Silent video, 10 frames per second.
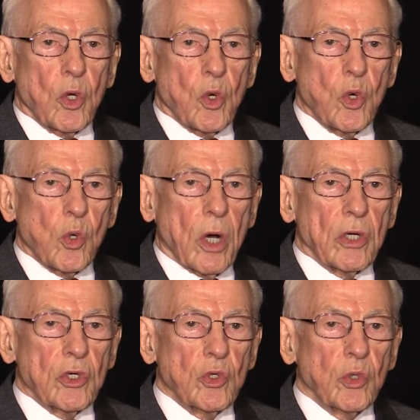who are
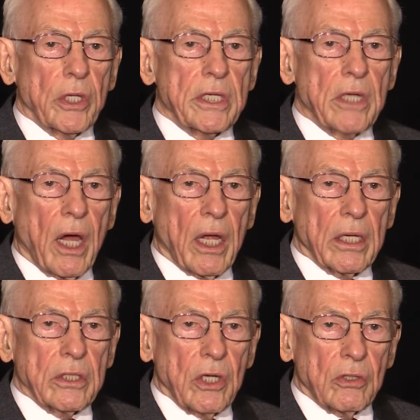newly
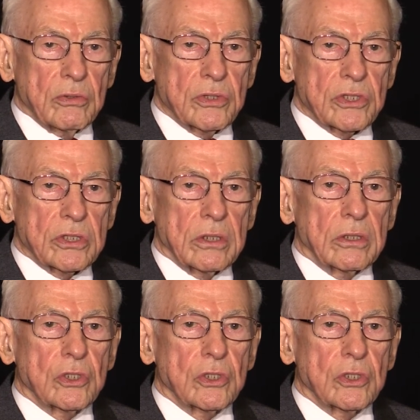diagnosed,